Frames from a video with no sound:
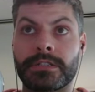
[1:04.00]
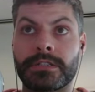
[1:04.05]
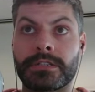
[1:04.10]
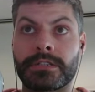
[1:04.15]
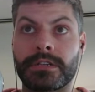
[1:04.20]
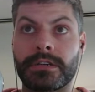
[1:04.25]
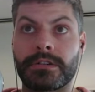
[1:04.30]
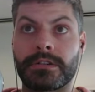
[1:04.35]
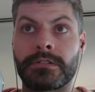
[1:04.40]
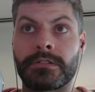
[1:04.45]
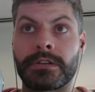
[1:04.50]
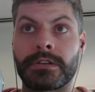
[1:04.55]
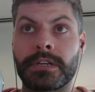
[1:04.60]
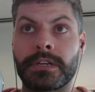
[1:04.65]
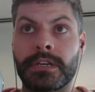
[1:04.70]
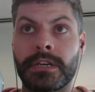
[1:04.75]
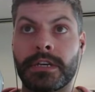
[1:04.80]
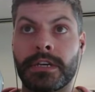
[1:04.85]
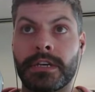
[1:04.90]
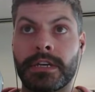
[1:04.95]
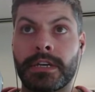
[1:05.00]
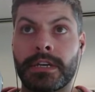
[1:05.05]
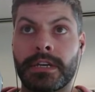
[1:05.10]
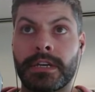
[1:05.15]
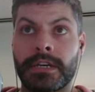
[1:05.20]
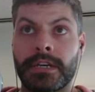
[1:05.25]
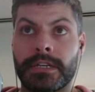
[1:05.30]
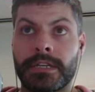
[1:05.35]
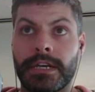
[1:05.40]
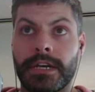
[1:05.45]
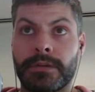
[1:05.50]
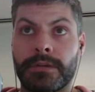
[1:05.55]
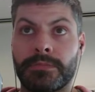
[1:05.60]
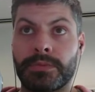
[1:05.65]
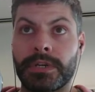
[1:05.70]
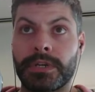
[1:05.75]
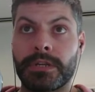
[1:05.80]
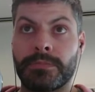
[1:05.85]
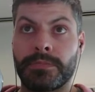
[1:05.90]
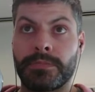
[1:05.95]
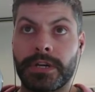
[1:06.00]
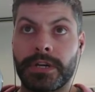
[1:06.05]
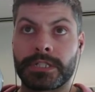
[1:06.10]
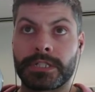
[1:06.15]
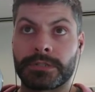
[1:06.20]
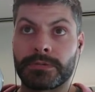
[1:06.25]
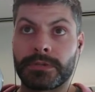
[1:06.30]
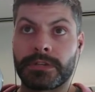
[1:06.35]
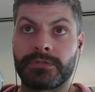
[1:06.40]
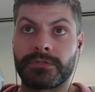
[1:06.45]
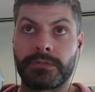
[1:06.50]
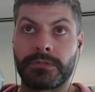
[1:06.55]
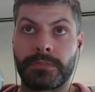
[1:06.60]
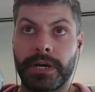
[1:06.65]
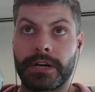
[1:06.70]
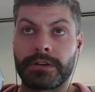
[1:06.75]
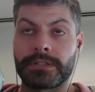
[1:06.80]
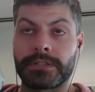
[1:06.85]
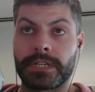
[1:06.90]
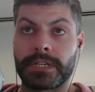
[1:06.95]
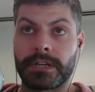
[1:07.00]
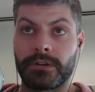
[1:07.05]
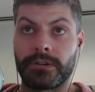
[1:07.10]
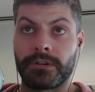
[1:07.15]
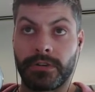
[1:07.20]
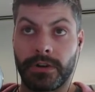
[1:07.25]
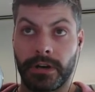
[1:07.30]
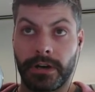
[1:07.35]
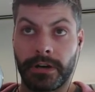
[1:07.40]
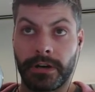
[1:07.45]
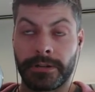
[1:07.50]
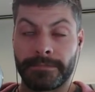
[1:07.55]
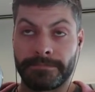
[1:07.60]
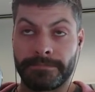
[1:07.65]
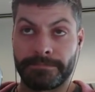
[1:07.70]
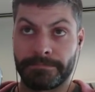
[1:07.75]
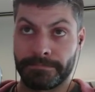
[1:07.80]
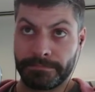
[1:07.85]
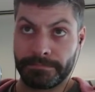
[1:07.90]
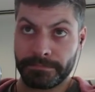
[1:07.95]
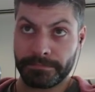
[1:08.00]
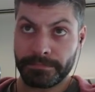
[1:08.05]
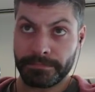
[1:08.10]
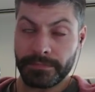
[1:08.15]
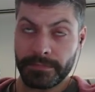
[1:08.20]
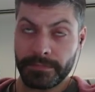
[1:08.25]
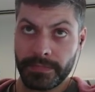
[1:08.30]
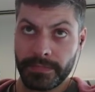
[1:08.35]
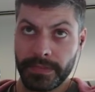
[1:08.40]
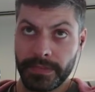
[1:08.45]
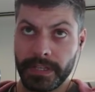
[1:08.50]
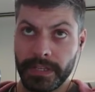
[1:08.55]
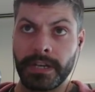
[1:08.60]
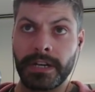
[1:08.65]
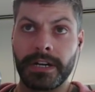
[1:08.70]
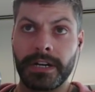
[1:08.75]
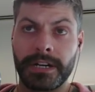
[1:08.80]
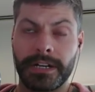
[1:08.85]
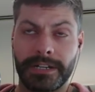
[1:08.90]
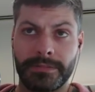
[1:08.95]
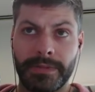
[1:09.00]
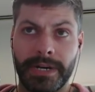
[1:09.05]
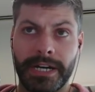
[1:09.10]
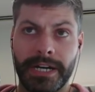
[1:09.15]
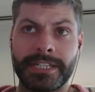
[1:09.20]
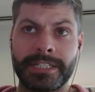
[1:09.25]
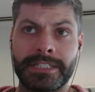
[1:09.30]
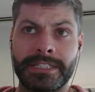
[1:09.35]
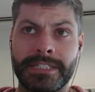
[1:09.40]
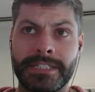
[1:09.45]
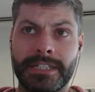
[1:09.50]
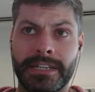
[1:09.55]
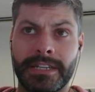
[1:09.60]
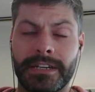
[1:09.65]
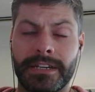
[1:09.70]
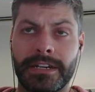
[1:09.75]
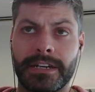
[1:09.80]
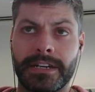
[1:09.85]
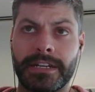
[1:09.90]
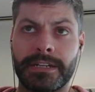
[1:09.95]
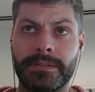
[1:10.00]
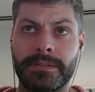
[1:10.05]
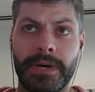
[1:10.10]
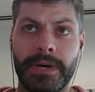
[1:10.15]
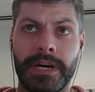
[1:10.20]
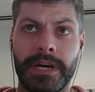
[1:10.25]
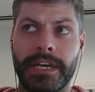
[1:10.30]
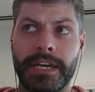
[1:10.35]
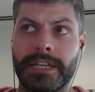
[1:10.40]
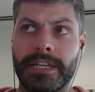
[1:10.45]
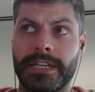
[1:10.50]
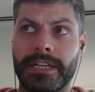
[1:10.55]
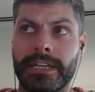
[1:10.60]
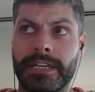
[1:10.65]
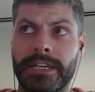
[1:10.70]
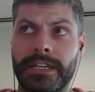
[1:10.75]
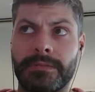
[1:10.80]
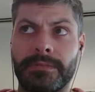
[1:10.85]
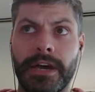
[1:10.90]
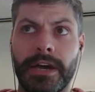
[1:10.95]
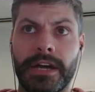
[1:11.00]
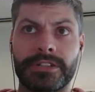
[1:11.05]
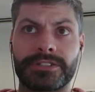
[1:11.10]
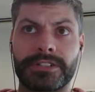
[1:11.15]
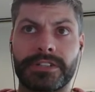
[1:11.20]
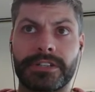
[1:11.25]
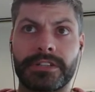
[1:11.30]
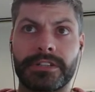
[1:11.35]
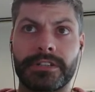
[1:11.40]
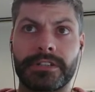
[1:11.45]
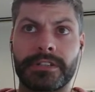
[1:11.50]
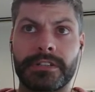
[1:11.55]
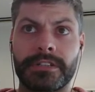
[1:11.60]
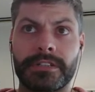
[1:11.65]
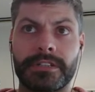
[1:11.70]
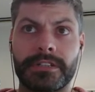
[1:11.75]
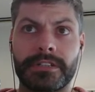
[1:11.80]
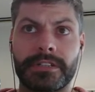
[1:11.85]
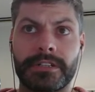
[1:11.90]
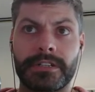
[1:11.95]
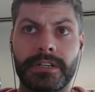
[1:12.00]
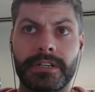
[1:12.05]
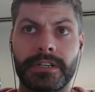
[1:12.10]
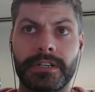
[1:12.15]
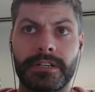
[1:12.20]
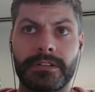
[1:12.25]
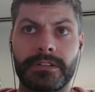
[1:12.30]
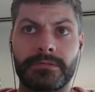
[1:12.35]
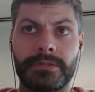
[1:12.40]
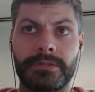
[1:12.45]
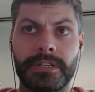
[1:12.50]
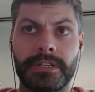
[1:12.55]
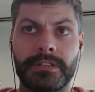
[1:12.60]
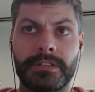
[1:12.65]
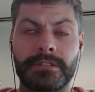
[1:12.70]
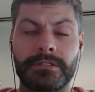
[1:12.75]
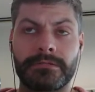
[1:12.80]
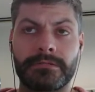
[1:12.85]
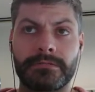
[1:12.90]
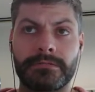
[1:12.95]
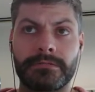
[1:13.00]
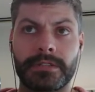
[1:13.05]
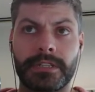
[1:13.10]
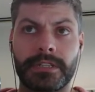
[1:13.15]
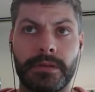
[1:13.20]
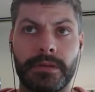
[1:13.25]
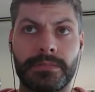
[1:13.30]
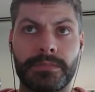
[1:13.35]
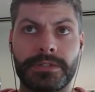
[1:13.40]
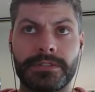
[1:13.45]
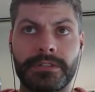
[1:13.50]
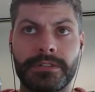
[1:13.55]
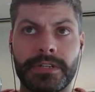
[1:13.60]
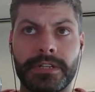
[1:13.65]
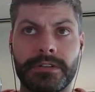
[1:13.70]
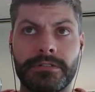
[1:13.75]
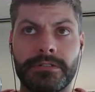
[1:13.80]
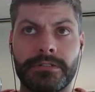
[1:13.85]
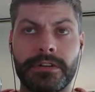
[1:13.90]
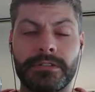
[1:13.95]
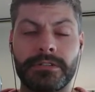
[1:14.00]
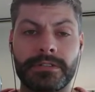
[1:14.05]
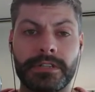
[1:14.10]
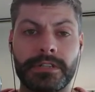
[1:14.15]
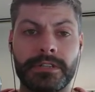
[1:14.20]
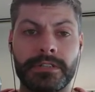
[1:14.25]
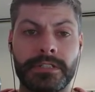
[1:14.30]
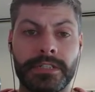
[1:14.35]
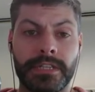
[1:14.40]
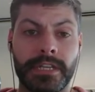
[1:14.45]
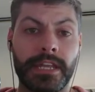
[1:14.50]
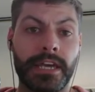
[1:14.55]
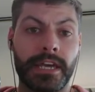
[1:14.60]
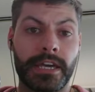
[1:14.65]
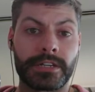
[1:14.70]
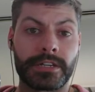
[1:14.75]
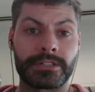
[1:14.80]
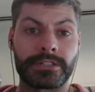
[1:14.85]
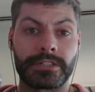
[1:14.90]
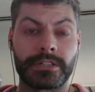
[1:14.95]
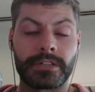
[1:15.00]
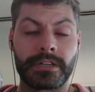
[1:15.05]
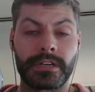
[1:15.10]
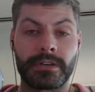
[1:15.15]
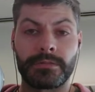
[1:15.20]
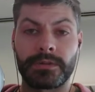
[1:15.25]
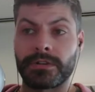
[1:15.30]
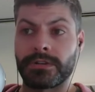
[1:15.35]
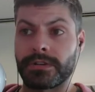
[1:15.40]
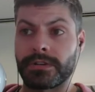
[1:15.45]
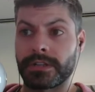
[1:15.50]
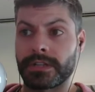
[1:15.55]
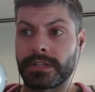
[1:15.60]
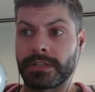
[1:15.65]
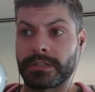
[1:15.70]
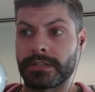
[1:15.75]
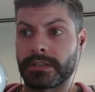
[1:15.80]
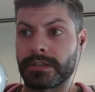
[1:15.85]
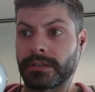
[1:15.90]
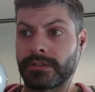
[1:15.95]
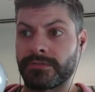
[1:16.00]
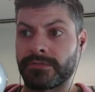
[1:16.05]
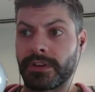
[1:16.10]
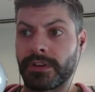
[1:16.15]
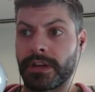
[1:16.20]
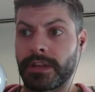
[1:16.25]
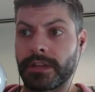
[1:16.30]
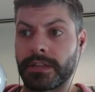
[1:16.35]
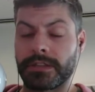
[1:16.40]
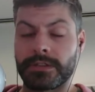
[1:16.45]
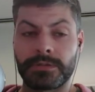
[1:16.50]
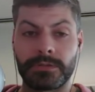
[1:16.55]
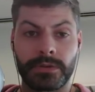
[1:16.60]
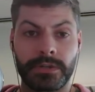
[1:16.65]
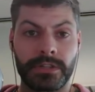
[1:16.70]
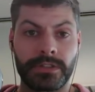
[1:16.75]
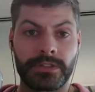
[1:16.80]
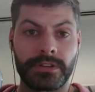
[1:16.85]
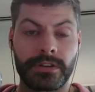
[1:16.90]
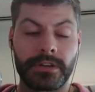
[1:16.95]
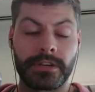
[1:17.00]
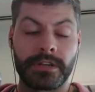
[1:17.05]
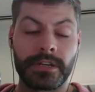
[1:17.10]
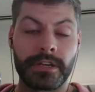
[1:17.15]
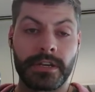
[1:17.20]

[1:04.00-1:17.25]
So yeah, pretty bearish week for biotech overall. I didn't buy any Madrigal when the opportunity arose. And today actually, I'm recording this on Friday the 23rd.